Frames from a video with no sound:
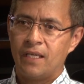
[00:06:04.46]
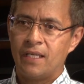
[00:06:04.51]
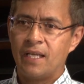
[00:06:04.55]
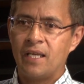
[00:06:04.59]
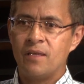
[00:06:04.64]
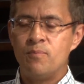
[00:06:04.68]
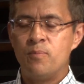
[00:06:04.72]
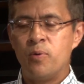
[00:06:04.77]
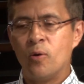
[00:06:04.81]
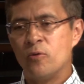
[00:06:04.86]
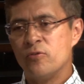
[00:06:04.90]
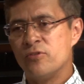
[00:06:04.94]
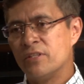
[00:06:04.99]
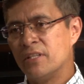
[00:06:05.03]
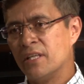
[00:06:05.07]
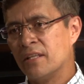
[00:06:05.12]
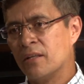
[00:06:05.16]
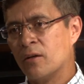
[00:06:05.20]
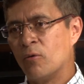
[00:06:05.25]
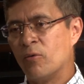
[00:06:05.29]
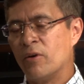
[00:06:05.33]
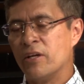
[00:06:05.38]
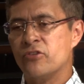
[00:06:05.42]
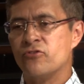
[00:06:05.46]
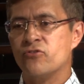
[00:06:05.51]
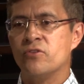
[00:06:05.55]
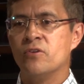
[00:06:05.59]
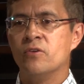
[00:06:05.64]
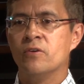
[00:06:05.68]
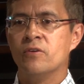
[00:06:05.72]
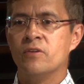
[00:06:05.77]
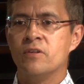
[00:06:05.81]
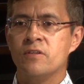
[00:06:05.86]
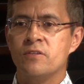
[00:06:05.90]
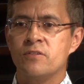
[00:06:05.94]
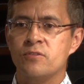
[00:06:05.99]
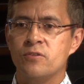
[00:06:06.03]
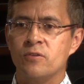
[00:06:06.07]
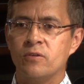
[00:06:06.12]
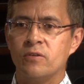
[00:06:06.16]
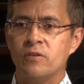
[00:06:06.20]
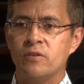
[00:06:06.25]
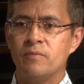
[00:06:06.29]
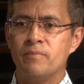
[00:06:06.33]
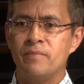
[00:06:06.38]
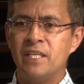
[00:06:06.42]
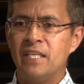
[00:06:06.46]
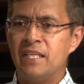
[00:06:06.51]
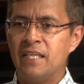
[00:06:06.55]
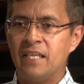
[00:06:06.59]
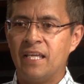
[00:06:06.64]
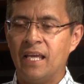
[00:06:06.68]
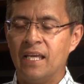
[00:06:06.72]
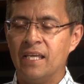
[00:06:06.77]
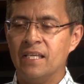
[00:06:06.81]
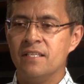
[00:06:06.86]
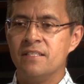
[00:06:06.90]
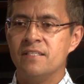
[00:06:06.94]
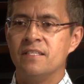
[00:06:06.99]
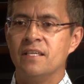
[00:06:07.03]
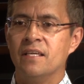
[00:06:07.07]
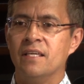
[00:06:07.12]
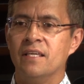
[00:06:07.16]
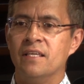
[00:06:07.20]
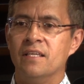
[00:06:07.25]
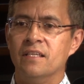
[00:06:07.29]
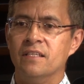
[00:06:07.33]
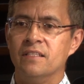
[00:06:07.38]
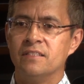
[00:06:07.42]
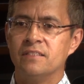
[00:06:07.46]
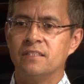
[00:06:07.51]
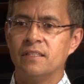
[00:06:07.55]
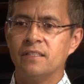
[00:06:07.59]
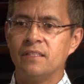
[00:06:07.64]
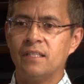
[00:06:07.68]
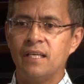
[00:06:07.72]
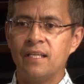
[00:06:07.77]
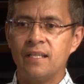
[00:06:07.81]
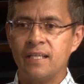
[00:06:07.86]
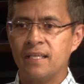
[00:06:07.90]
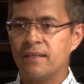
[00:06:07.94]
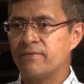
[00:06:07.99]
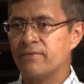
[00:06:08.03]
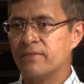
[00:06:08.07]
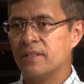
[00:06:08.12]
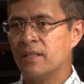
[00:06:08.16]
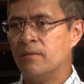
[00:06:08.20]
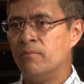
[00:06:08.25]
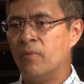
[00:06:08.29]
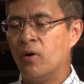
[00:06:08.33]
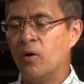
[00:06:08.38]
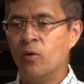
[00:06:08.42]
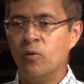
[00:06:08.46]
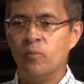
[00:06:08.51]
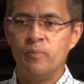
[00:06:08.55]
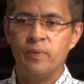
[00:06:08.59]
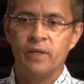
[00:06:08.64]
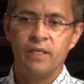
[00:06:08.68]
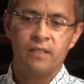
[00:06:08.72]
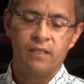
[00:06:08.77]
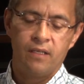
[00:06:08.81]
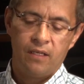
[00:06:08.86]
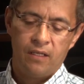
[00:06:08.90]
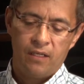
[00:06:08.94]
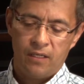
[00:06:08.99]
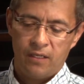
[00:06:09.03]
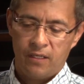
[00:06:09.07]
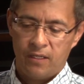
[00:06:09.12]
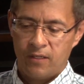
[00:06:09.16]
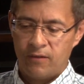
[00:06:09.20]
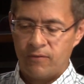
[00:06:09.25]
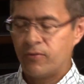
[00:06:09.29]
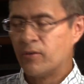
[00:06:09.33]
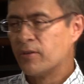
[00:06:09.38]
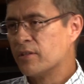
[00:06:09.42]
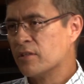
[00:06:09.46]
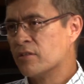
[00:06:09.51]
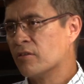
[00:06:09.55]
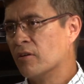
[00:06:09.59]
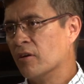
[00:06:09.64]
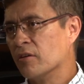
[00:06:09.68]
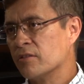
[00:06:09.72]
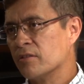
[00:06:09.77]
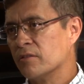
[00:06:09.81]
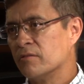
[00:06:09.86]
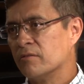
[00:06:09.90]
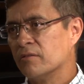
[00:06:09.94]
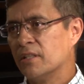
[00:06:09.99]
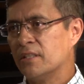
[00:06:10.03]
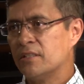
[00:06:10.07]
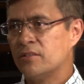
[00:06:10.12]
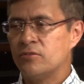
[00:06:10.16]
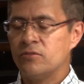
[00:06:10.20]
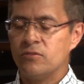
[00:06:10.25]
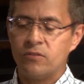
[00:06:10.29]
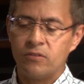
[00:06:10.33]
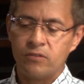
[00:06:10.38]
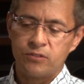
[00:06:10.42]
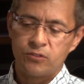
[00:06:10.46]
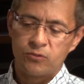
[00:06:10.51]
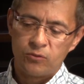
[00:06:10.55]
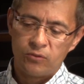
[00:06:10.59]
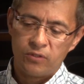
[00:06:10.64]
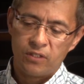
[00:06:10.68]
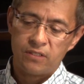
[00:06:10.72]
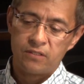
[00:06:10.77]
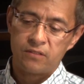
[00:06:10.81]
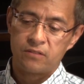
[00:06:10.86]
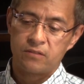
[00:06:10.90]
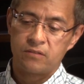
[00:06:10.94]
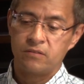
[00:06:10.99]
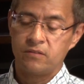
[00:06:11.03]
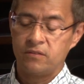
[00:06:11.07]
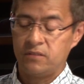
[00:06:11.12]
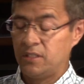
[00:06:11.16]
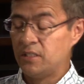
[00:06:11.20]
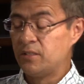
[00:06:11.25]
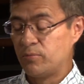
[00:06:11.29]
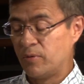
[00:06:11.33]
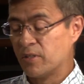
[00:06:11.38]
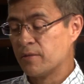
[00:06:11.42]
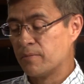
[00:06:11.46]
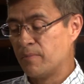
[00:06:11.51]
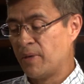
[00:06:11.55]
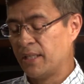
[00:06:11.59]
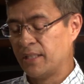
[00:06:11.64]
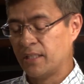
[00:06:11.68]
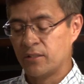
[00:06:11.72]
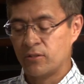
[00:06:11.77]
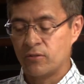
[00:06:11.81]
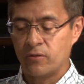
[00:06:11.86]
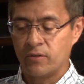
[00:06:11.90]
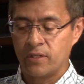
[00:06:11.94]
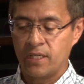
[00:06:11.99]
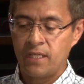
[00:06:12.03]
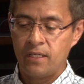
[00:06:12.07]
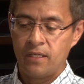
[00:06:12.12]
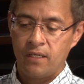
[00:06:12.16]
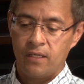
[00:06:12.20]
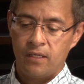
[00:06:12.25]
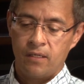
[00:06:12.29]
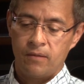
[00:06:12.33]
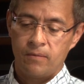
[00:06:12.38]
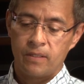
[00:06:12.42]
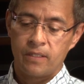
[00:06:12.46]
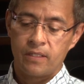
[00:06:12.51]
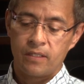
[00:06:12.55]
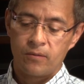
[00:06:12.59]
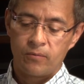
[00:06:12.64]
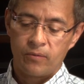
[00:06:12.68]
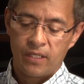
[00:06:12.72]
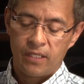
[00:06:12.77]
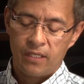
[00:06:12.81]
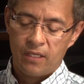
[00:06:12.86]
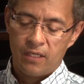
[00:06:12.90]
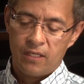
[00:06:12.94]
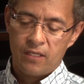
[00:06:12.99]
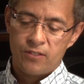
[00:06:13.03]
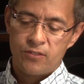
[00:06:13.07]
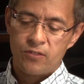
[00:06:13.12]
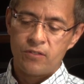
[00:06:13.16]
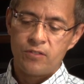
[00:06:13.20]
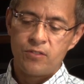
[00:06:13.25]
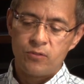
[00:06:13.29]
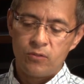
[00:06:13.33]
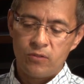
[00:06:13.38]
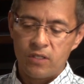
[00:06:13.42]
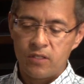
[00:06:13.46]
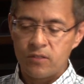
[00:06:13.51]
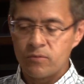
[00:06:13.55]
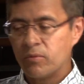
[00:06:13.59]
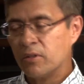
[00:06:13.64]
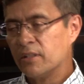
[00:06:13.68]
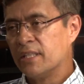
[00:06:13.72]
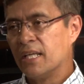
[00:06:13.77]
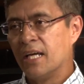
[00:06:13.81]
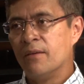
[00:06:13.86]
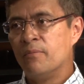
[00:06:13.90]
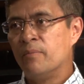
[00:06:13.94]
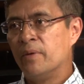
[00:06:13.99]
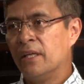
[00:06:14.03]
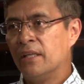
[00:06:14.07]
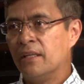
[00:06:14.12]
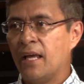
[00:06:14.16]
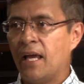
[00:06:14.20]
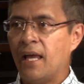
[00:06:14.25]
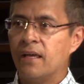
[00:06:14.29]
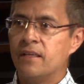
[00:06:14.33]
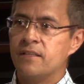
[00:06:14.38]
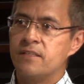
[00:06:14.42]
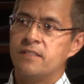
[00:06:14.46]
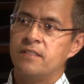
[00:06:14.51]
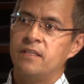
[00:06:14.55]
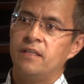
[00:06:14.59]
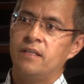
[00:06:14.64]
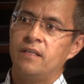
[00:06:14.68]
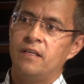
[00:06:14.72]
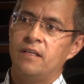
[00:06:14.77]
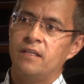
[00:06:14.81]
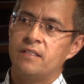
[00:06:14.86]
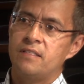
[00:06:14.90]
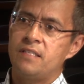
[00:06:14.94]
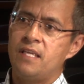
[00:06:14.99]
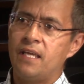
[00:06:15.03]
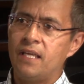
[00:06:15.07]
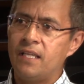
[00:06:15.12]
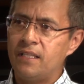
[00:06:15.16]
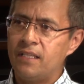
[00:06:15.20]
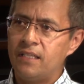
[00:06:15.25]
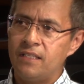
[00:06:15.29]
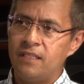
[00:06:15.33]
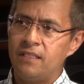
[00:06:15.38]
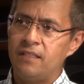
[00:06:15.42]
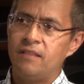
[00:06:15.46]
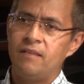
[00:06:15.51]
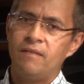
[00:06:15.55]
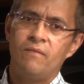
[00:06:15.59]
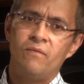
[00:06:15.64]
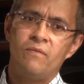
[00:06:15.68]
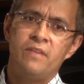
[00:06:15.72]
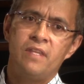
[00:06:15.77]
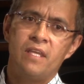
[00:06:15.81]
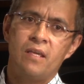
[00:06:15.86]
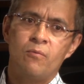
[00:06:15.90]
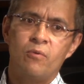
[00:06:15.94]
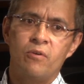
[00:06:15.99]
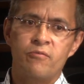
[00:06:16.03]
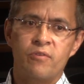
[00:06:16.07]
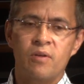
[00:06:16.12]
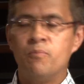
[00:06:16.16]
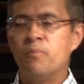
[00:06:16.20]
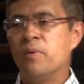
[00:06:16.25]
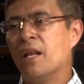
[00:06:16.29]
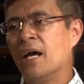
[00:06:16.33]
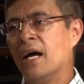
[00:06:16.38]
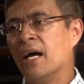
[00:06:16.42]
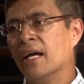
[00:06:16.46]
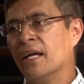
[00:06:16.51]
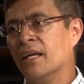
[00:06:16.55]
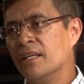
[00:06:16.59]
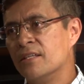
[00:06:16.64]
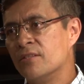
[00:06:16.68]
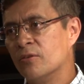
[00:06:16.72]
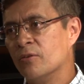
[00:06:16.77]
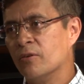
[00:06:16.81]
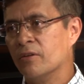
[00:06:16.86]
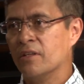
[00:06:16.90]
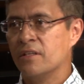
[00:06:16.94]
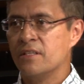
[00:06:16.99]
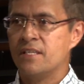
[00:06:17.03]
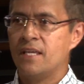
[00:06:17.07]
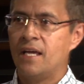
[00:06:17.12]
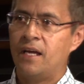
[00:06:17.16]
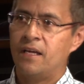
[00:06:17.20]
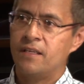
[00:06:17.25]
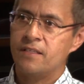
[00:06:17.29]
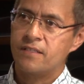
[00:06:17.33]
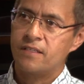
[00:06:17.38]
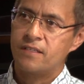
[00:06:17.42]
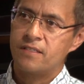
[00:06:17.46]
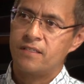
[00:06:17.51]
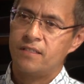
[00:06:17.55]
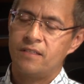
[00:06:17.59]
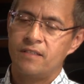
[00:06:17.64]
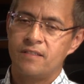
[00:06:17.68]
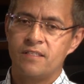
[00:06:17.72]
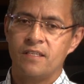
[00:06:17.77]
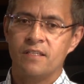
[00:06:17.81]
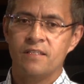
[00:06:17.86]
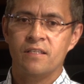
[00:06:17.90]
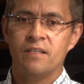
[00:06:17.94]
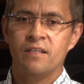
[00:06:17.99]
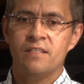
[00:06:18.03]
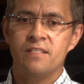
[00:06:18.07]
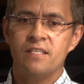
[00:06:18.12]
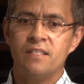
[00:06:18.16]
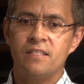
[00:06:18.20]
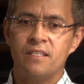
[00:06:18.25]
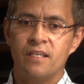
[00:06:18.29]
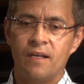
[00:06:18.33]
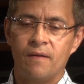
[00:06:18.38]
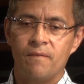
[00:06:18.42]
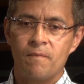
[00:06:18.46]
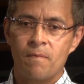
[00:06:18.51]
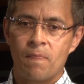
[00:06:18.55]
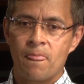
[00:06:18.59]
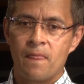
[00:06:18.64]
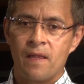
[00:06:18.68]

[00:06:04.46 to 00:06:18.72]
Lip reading: and I posted questions or mini cases, and I left them open for discussion, right? So students, this was mandatory, by the way, so students will type in answers, and they will reply students' answers, etc., etc.